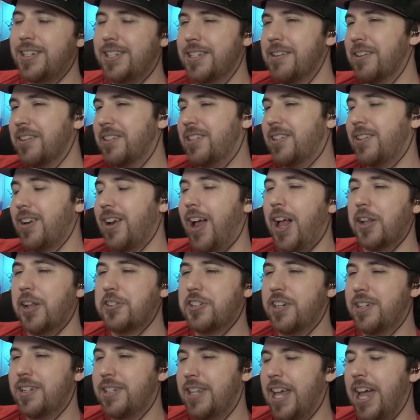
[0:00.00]
Just
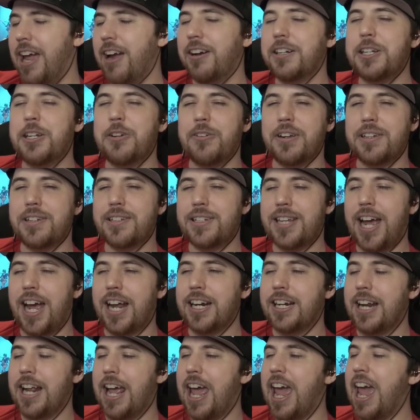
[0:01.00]
nostalgia's there and you're
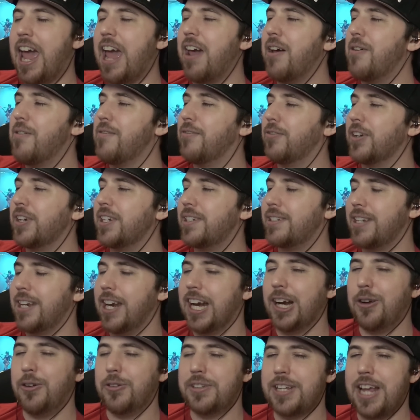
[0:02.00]
excited every
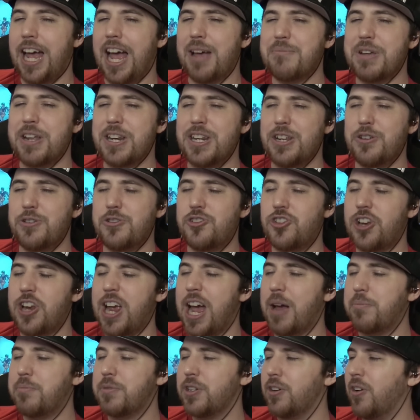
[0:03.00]
single time a new
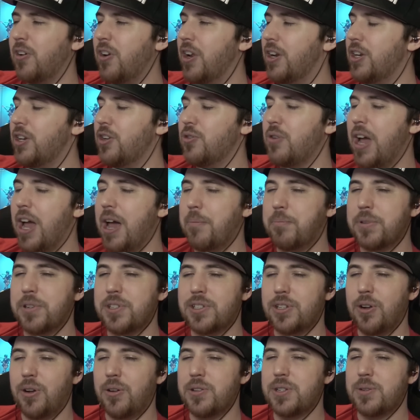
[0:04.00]
chapter and new
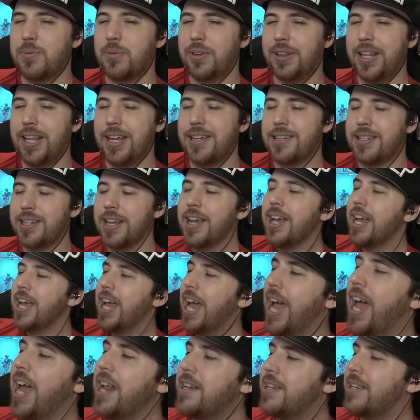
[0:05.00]
episode's released.
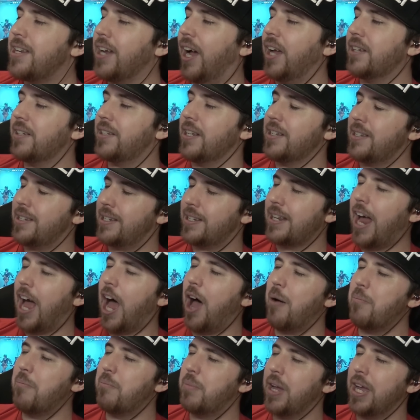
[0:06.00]
It doesn't
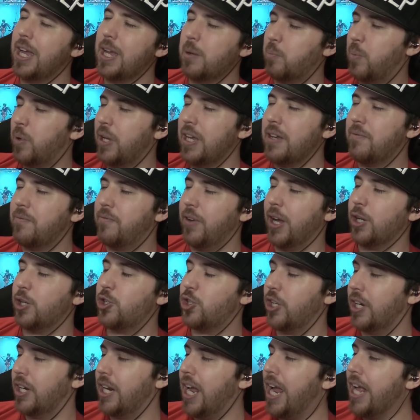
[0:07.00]
stop being peak
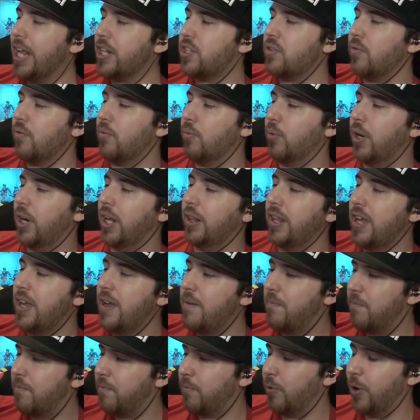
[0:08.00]
fiction. It's
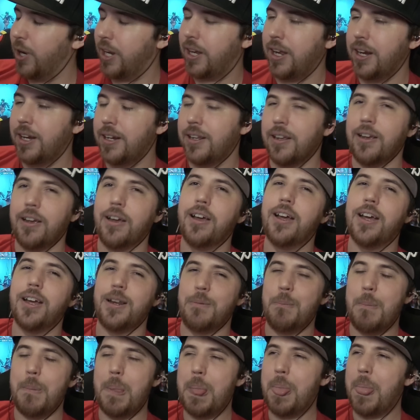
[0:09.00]
really freaking
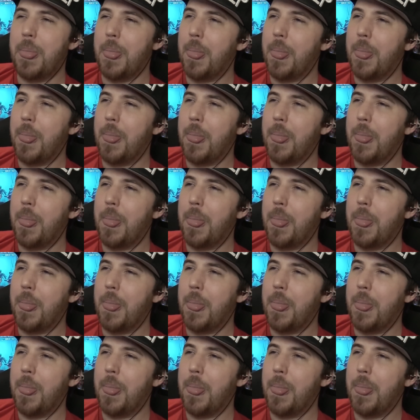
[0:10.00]
good.